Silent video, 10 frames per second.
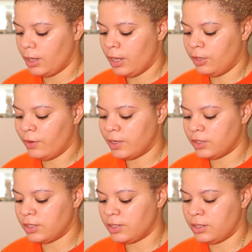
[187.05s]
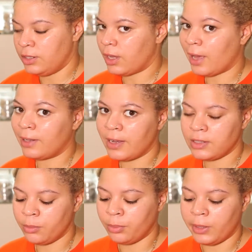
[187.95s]
And you guys are going to see, I like
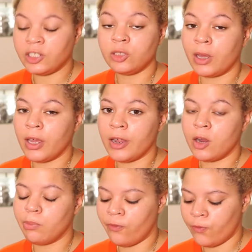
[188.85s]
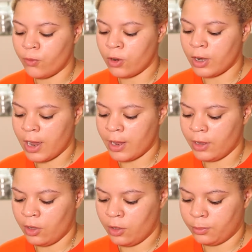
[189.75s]
to bleach my hair before
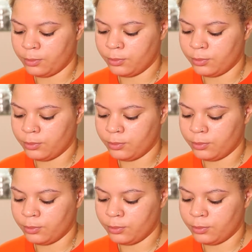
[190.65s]
I